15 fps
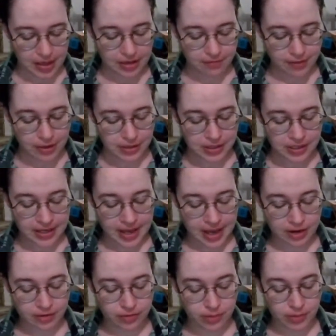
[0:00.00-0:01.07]
He felt that he
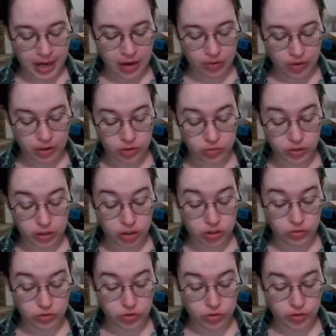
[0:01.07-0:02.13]
had from now on only
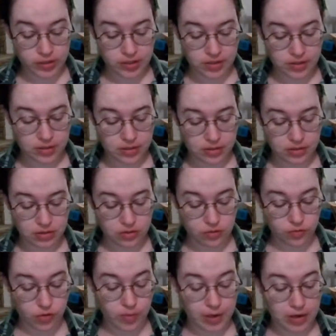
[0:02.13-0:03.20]
two choices: to
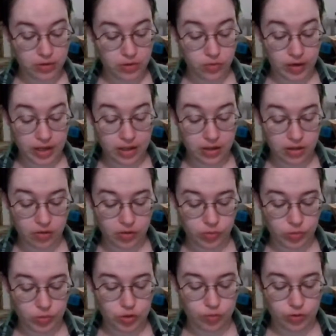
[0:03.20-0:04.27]
forbear the ring, though
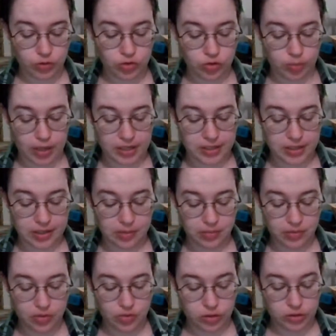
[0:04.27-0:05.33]
it would torment
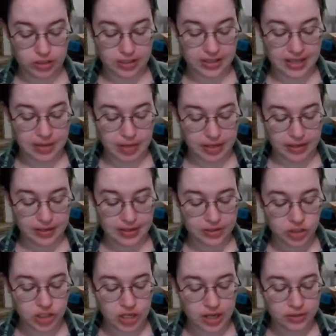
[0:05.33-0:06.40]
him, or to claim it
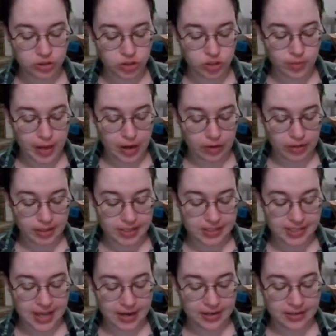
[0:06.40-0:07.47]
and challenge the power that
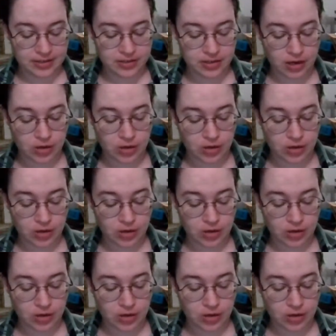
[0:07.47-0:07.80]
sat in its